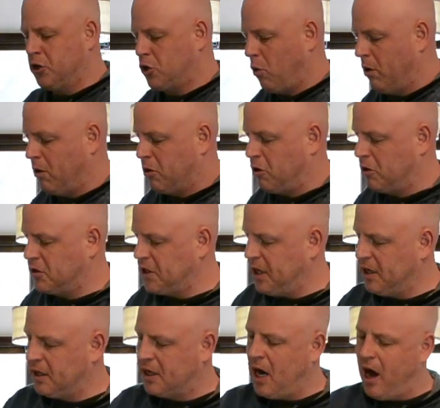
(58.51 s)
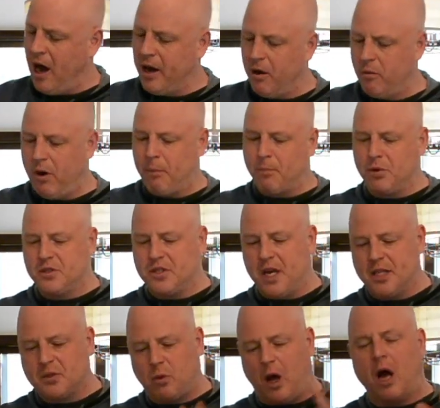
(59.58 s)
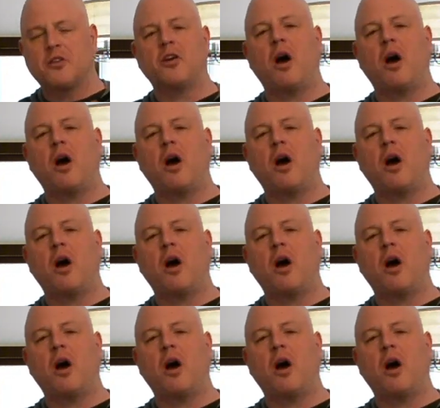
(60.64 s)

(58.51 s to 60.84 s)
Jordan 13 kind of represents, well, I'll